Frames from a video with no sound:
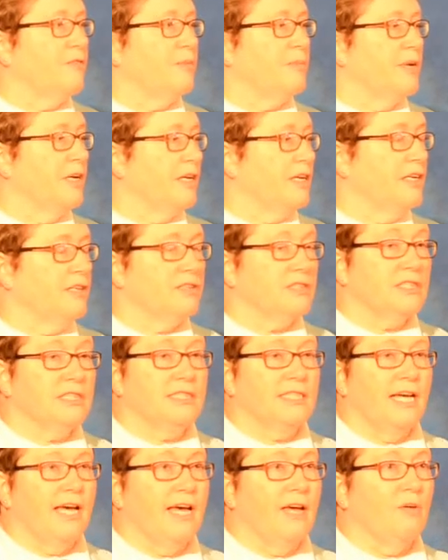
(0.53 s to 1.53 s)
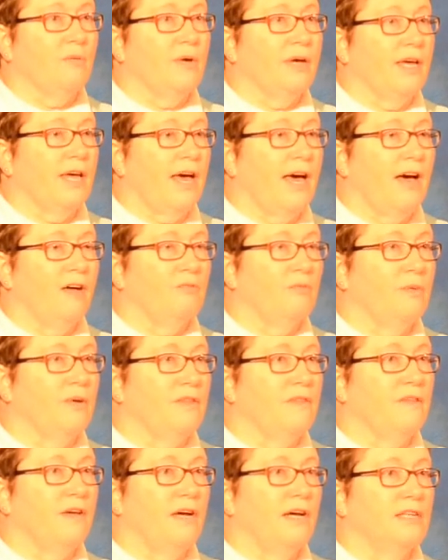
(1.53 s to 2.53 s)
being here today. We have with
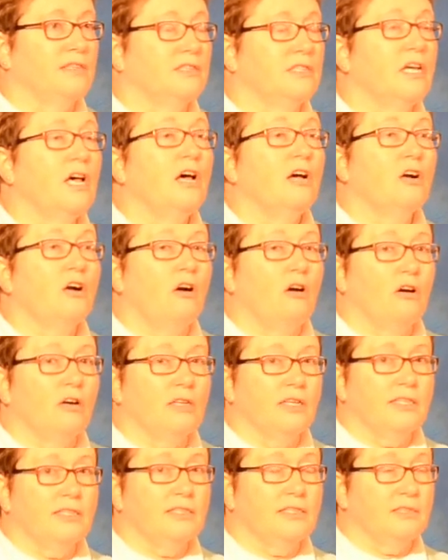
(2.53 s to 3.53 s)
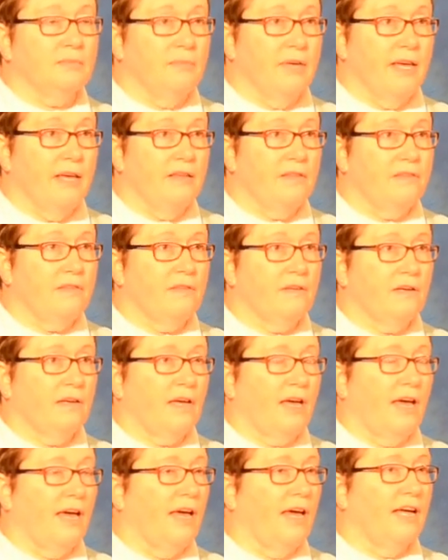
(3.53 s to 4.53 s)
us Kharley Smith,
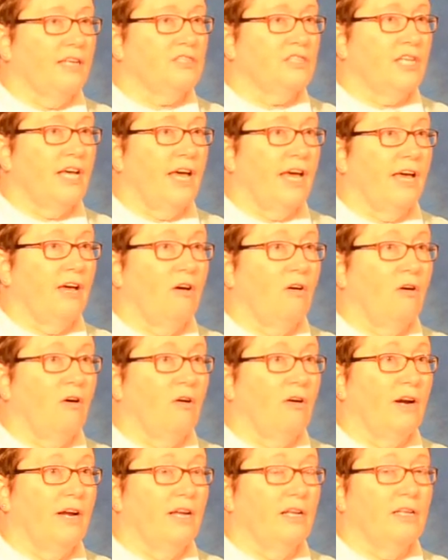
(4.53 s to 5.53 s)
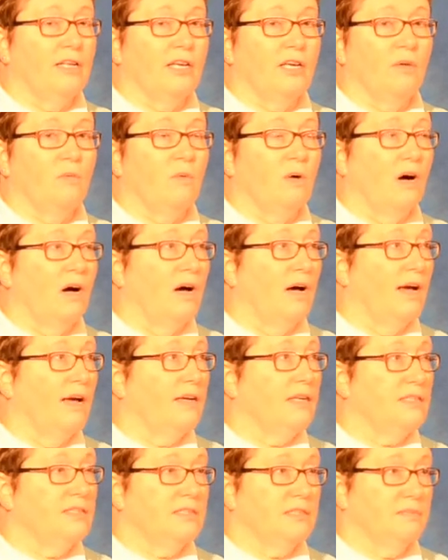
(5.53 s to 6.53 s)
K-H-A-R-L-E-Y
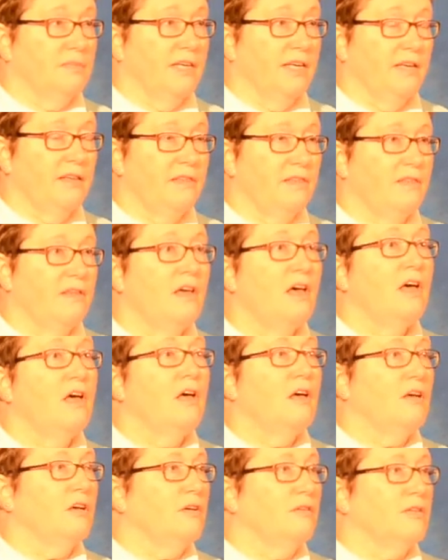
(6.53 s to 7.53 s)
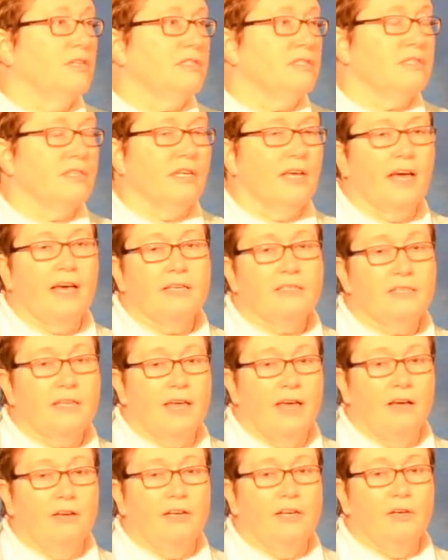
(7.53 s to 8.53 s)
Smith, who is the Hays
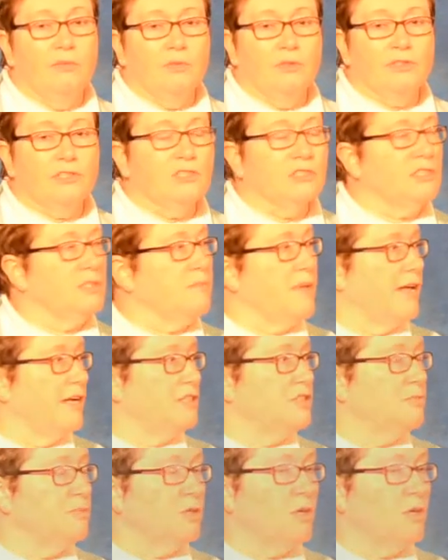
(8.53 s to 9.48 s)
County Emergency Management